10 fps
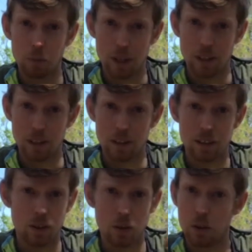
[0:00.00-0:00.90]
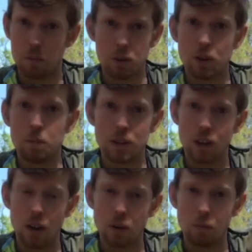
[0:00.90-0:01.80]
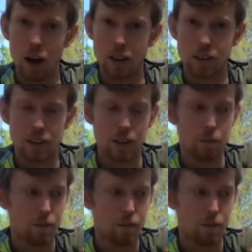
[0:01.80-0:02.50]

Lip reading: pieces so you can put them into other pots.